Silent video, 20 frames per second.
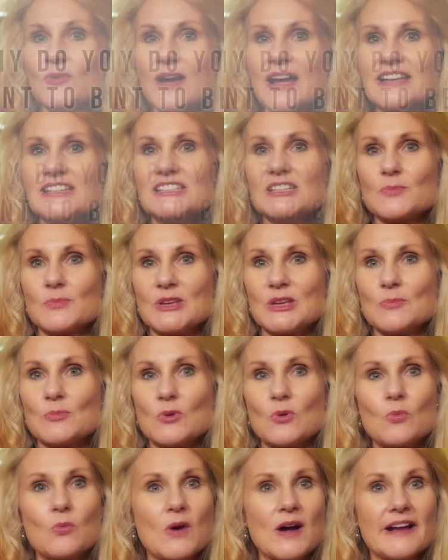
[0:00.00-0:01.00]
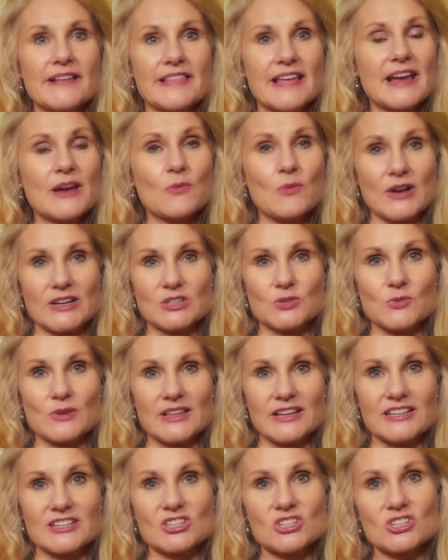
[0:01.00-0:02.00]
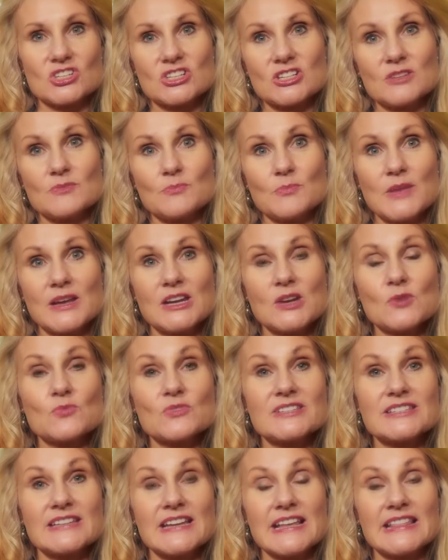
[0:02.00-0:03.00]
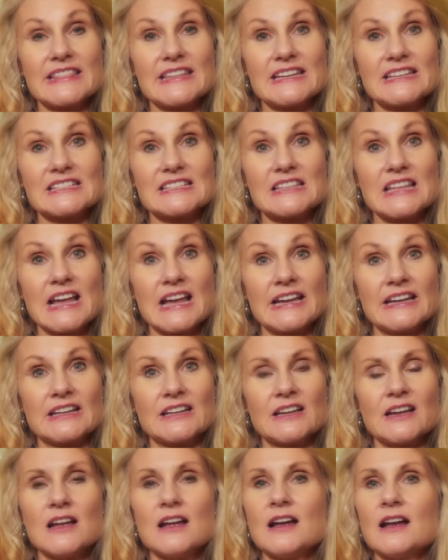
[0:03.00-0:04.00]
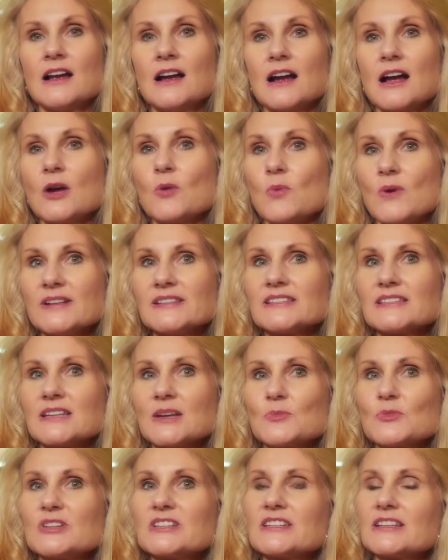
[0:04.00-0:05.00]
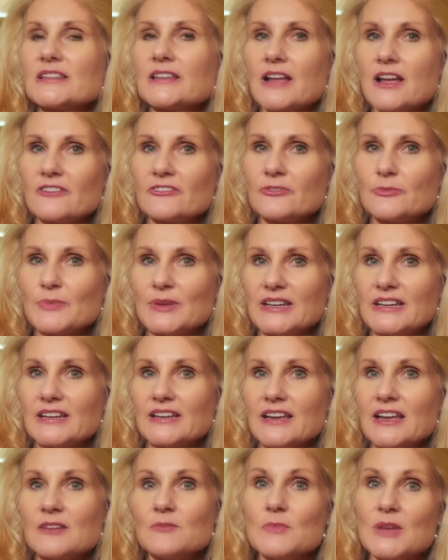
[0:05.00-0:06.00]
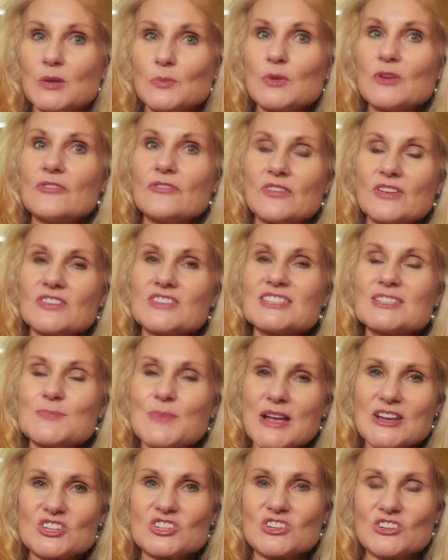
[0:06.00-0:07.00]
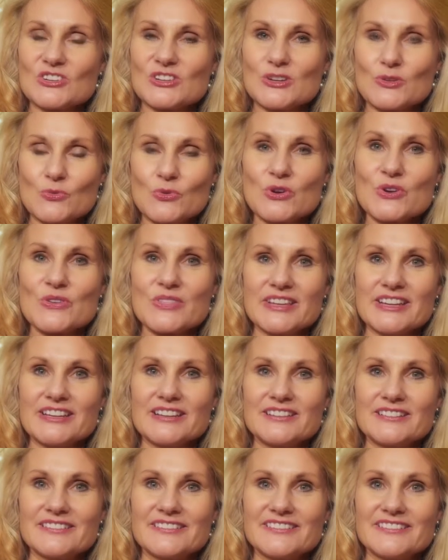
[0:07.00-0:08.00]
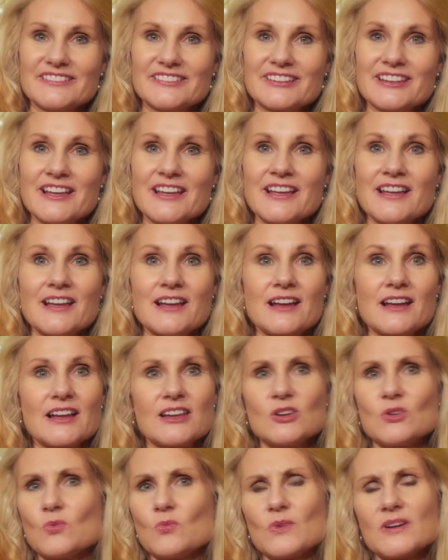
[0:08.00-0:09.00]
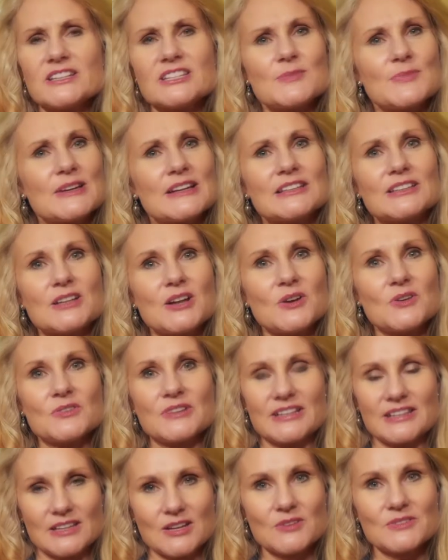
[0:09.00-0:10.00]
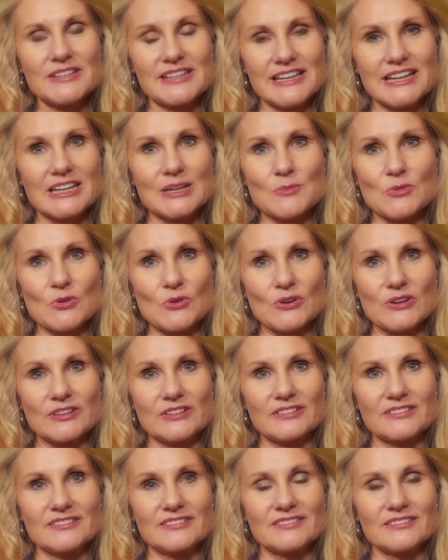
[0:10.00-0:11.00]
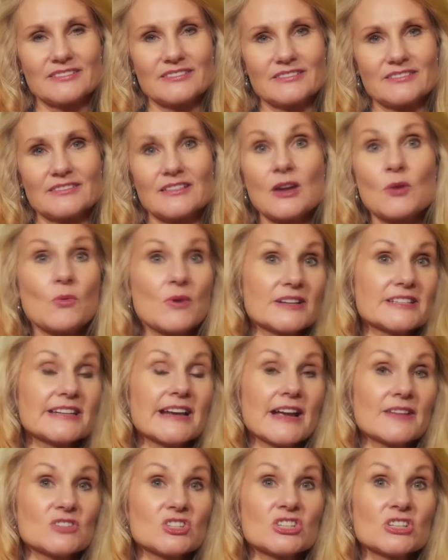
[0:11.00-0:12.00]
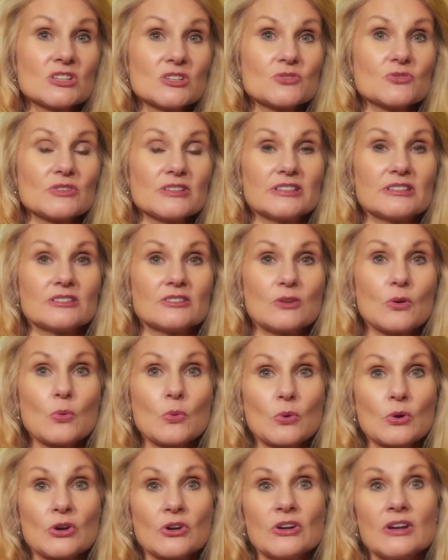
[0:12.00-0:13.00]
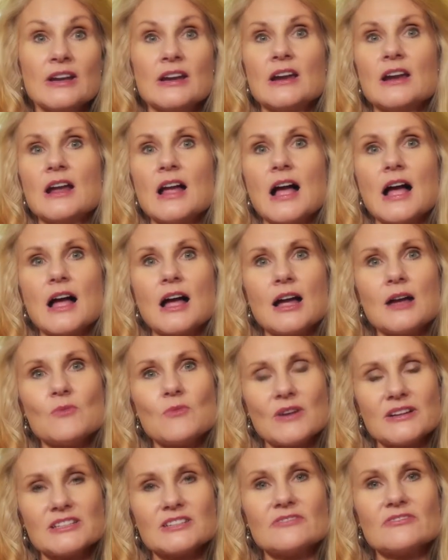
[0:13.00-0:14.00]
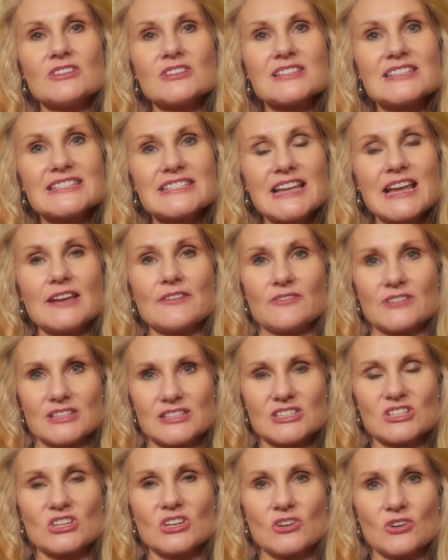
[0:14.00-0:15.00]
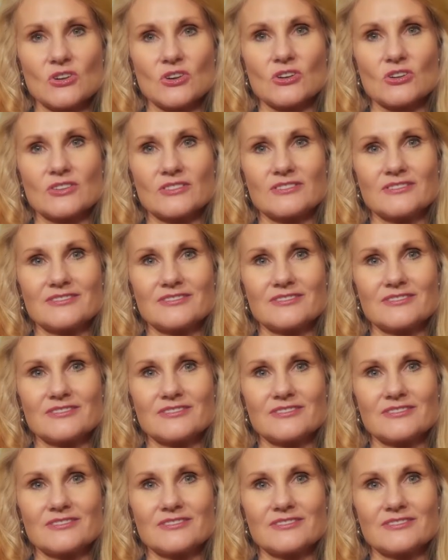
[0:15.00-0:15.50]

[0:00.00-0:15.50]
you ask people why they want a relationship, many will say things like, I want someone to love me and make me feel special and worthy. I don't want to be alone and lonely anymore. I want to have children, or I want to feel safe and secure.